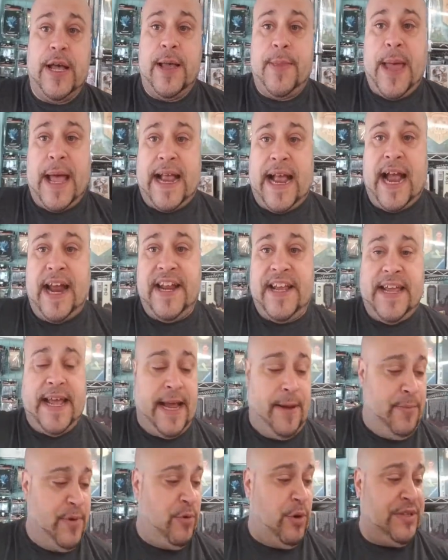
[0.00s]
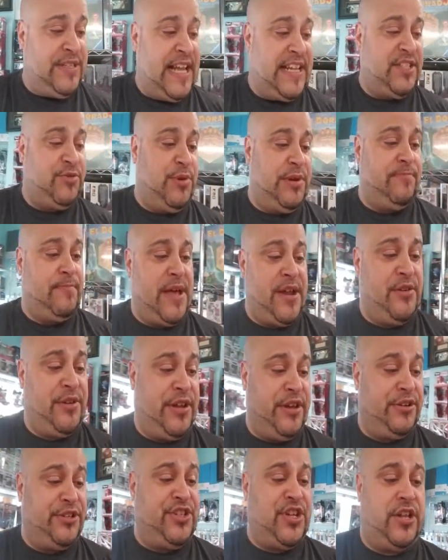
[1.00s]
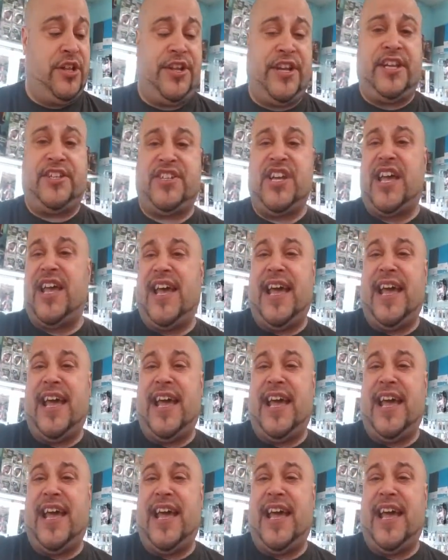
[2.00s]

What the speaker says: that kind of game. Well, that's what Metal Gear Solid is.